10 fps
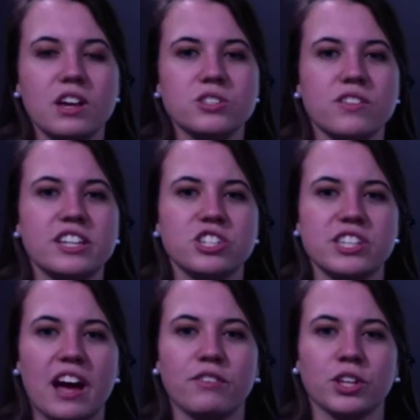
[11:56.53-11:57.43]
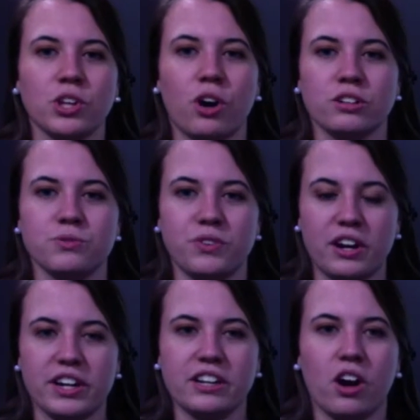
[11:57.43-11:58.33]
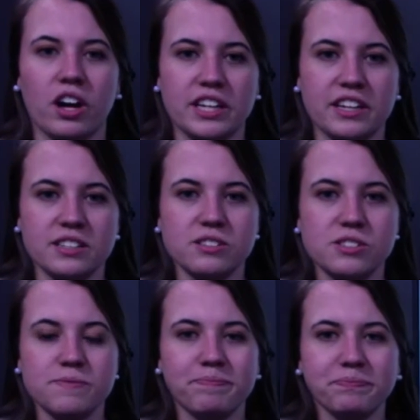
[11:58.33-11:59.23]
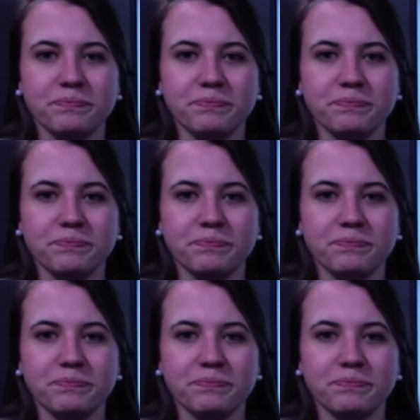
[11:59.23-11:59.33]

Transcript: So they just have a large varying audience.